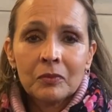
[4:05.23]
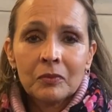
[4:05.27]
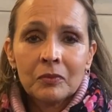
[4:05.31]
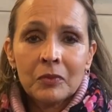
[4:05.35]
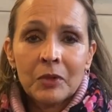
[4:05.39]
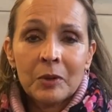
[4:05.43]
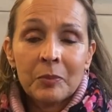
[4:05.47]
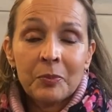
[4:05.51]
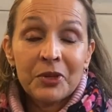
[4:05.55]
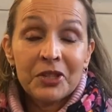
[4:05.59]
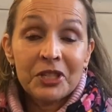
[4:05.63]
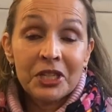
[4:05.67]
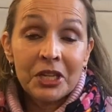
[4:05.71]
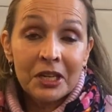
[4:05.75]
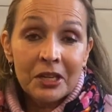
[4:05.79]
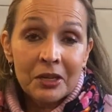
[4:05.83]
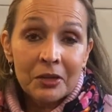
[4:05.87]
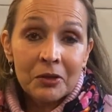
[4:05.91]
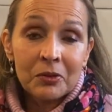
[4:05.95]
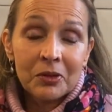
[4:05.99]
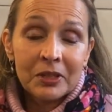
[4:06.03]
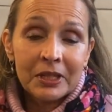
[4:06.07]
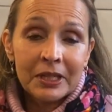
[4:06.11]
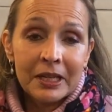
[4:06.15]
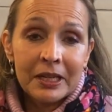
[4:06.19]
But
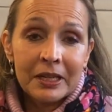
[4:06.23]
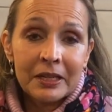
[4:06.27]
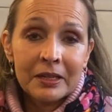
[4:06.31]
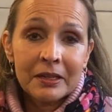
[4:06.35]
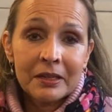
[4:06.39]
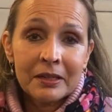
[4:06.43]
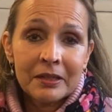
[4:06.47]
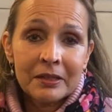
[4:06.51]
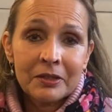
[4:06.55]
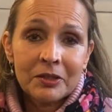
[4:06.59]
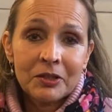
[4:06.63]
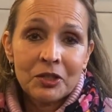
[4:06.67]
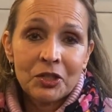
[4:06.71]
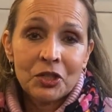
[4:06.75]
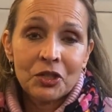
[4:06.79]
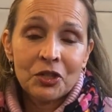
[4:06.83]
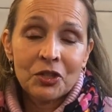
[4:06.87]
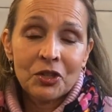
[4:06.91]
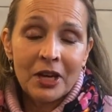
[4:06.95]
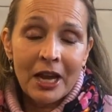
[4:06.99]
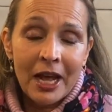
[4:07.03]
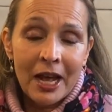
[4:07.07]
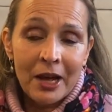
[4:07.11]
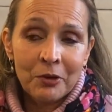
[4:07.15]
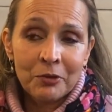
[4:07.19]
particularly
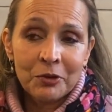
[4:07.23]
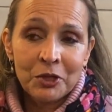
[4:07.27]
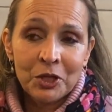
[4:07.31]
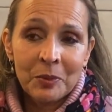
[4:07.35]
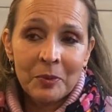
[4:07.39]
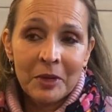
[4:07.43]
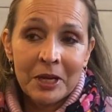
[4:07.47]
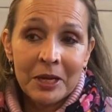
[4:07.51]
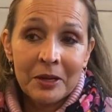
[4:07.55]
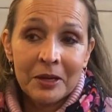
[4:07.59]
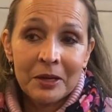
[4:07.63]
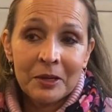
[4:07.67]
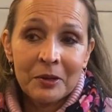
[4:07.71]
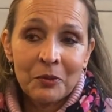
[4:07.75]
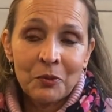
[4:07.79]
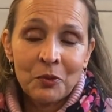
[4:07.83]
stood out to me,